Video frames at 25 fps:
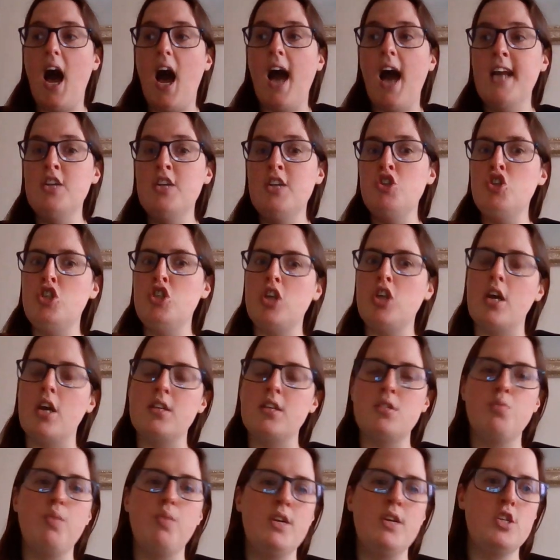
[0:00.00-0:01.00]
I
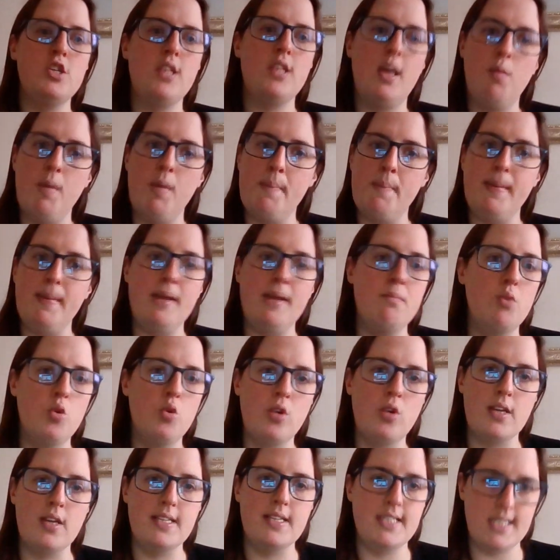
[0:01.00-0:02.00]
just wish they would be
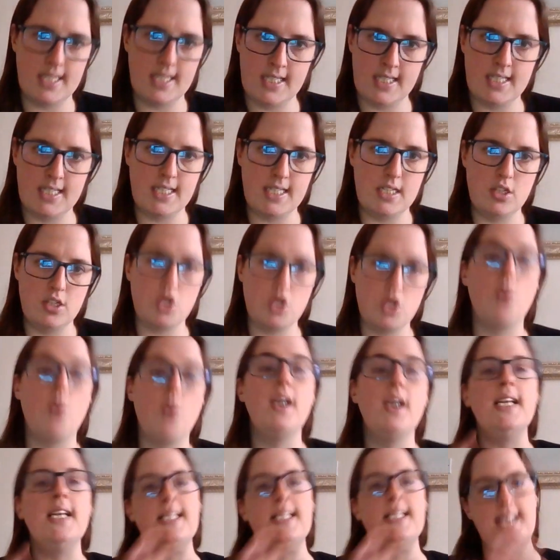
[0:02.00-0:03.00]
more consistent, or
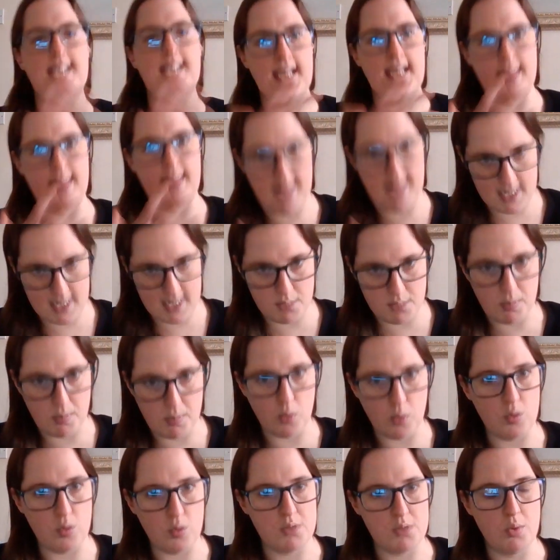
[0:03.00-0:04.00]
at least in this
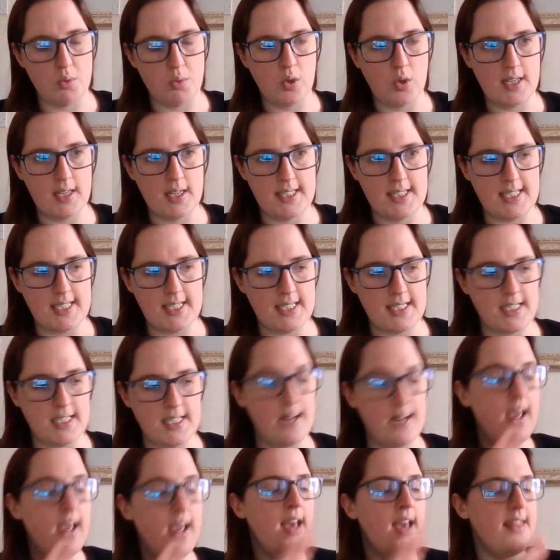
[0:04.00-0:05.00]
book was more
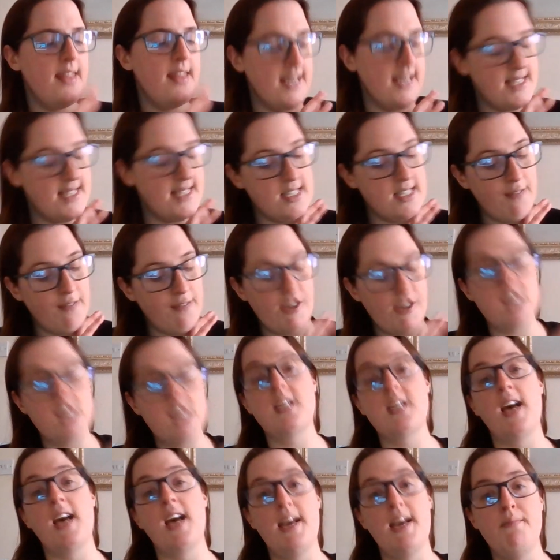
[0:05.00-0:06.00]
consistent. This is the first
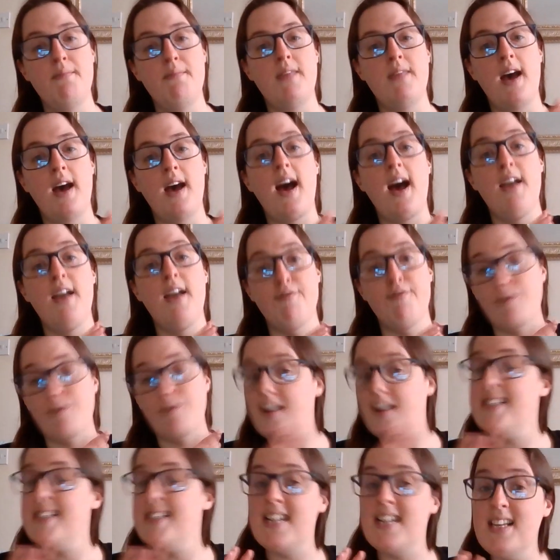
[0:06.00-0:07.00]
time that I've
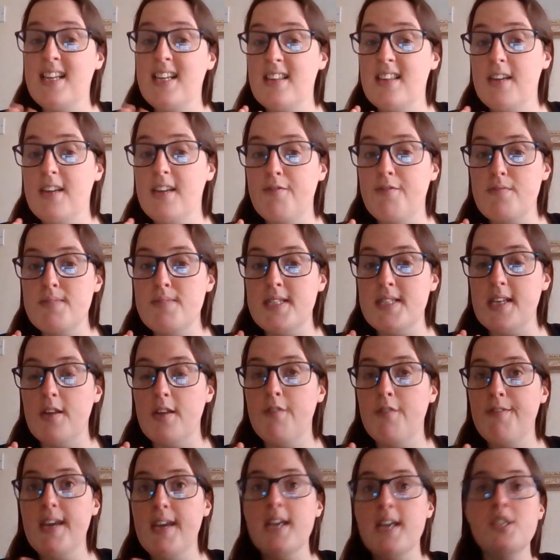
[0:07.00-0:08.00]
read anything from
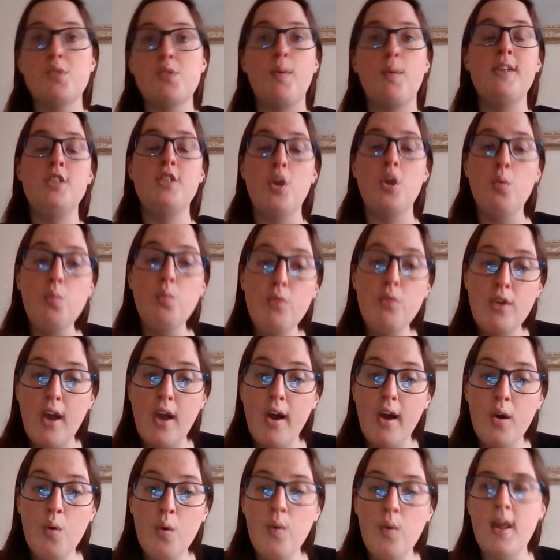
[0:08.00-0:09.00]
Silvia, so I don't
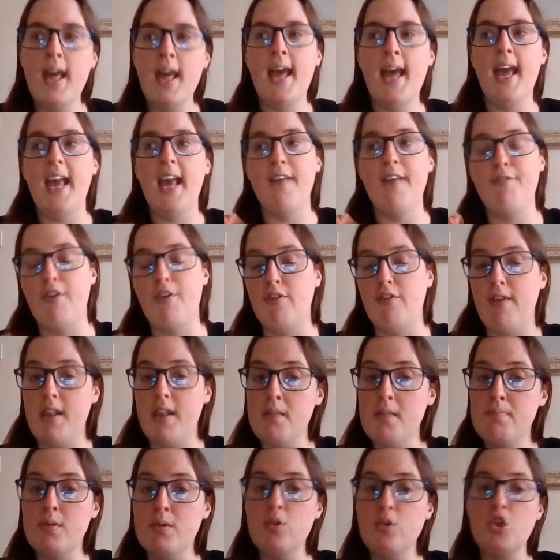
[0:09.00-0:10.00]
know if her
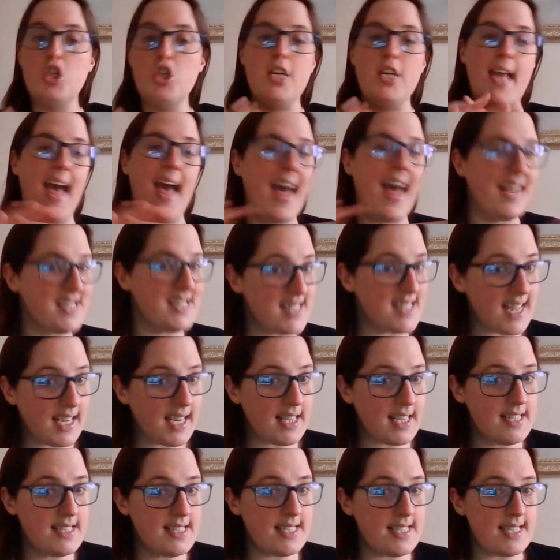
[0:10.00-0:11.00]
other book she has
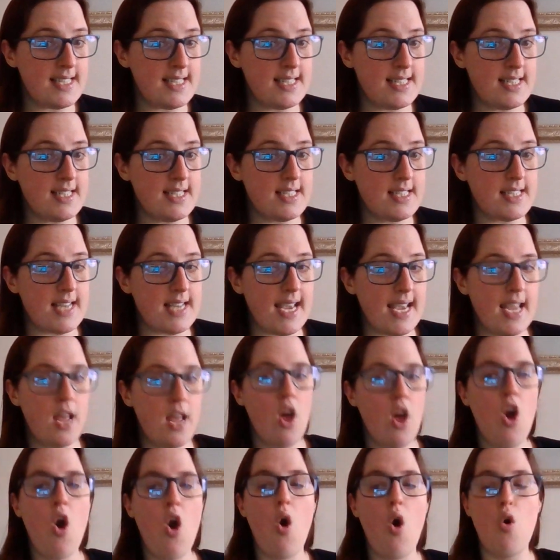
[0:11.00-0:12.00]
that consistency,
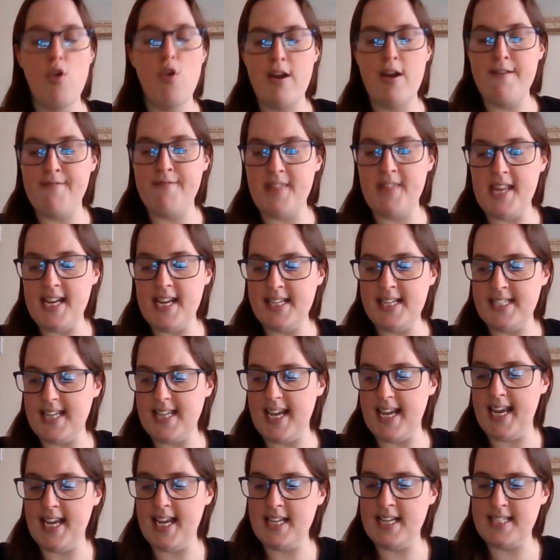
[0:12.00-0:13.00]
or if this
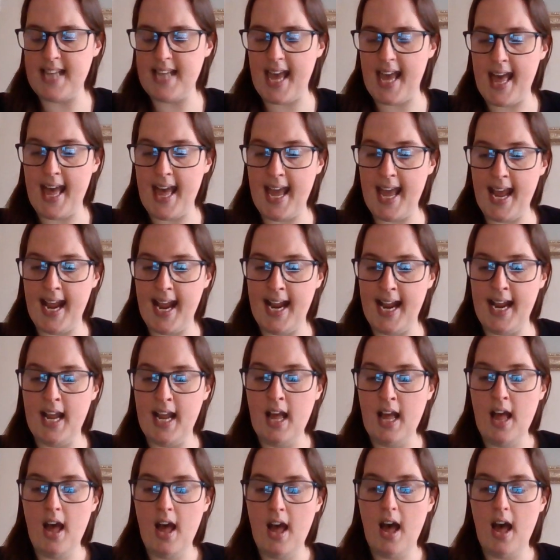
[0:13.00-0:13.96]
is a